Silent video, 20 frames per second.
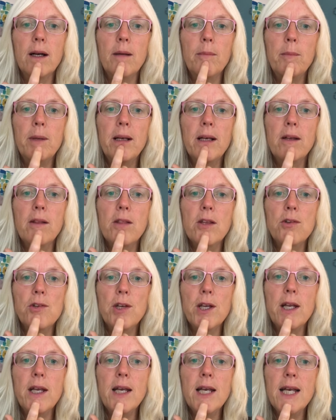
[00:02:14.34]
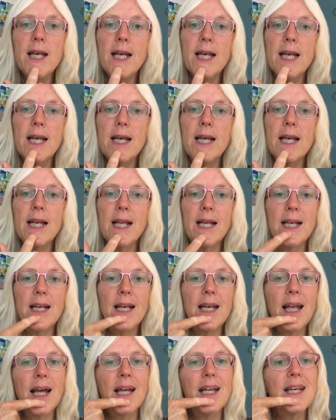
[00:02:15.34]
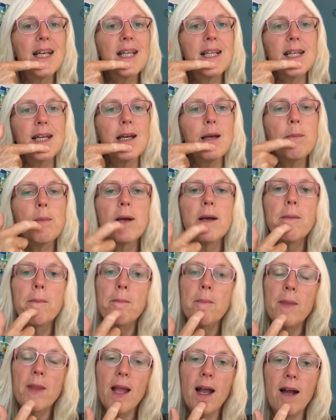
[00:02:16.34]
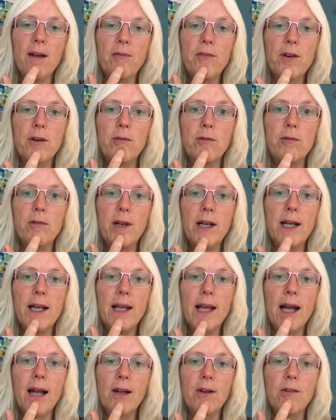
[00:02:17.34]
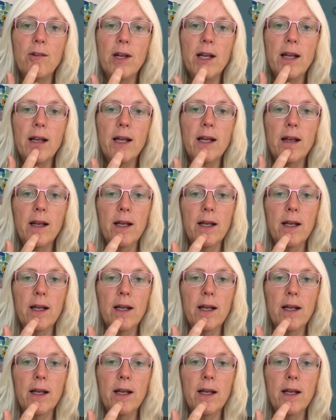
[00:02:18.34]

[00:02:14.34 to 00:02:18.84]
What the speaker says: Middle of the chin, and like in the dip, I feel really angry.